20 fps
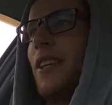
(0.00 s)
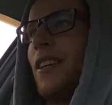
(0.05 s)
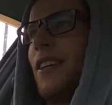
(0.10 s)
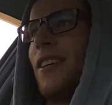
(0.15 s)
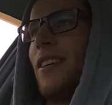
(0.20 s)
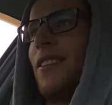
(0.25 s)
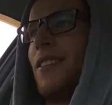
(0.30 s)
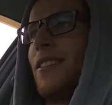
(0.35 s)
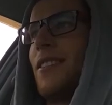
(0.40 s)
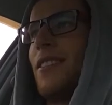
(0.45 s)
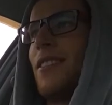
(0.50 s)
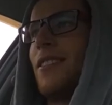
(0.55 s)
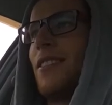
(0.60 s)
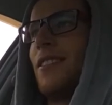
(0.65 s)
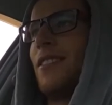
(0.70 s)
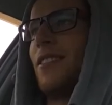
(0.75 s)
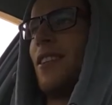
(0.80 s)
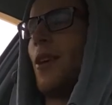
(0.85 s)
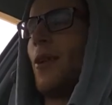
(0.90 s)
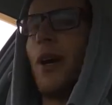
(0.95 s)
because
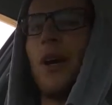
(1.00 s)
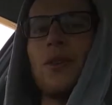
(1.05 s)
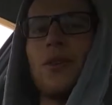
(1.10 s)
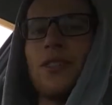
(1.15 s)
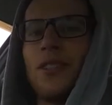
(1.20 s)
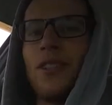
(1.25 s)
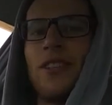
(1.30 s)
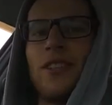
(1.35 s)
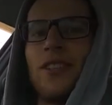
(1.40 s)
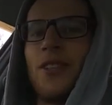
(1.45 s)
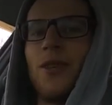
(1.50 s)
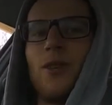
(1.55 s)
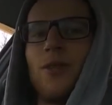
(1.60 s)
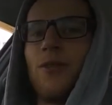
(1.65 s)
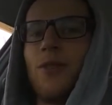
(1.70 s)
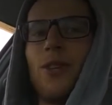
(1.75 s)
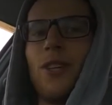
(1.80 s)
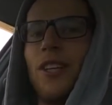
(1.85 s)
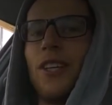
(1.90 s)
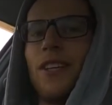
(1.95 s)
no one else is going to do it
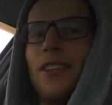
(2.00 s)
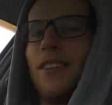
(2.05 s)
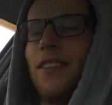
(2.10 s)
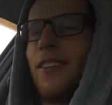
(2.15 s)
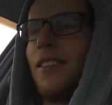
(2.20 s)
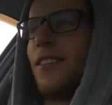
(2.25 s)
for you.